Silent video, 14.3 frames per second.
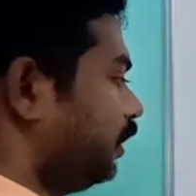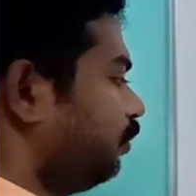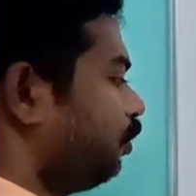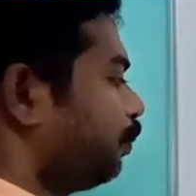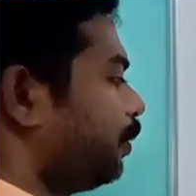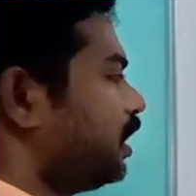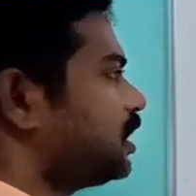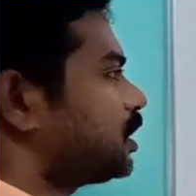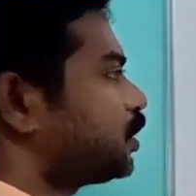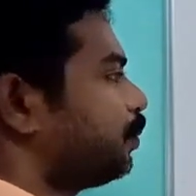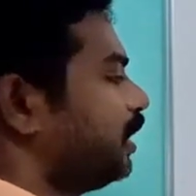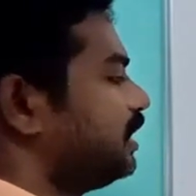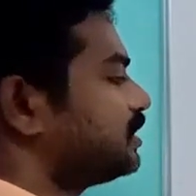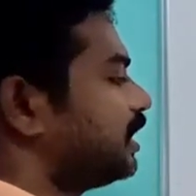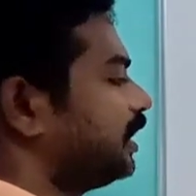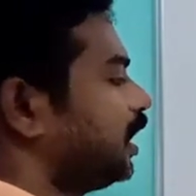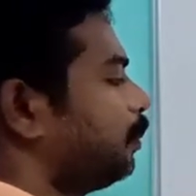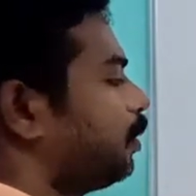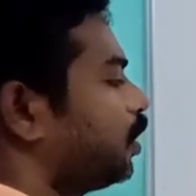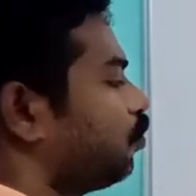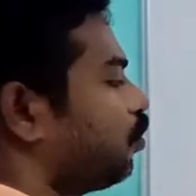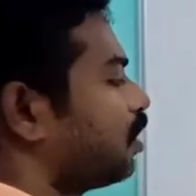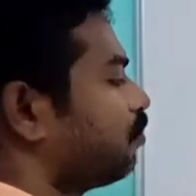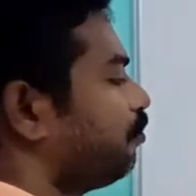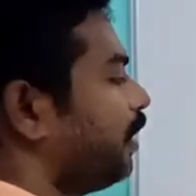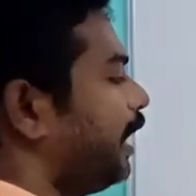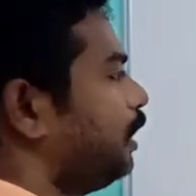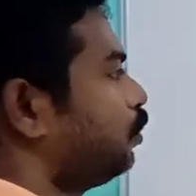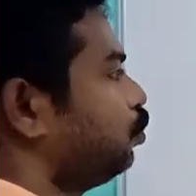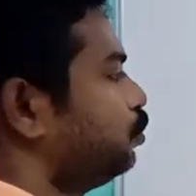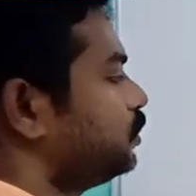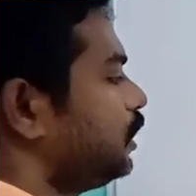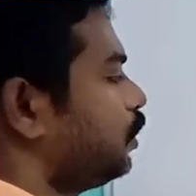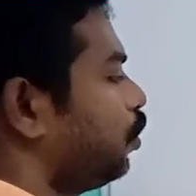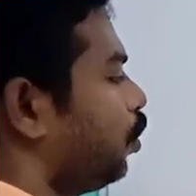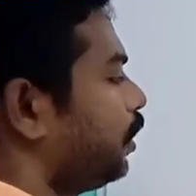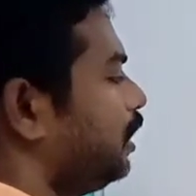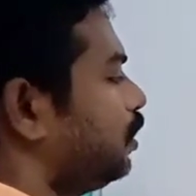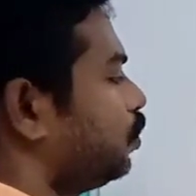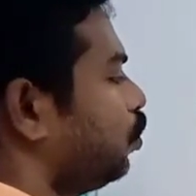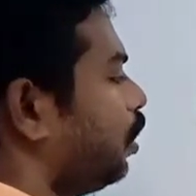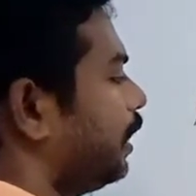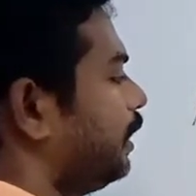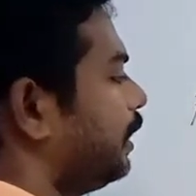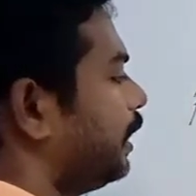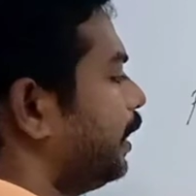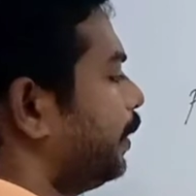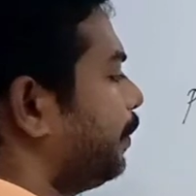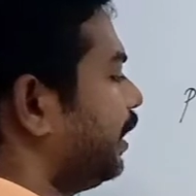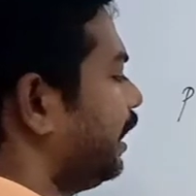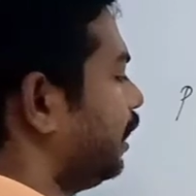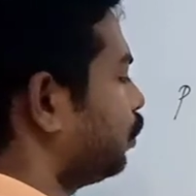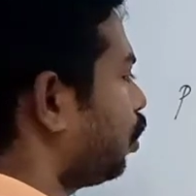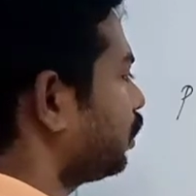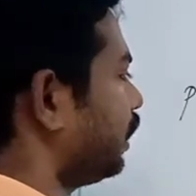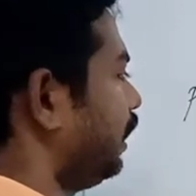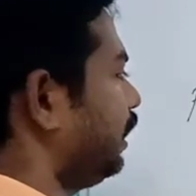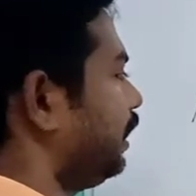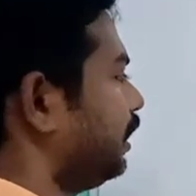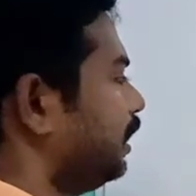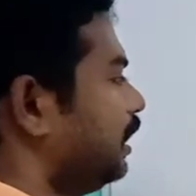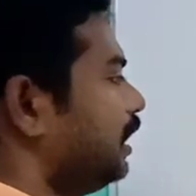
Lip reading: Therefore, principal is nothing but 1520 into 100 by totally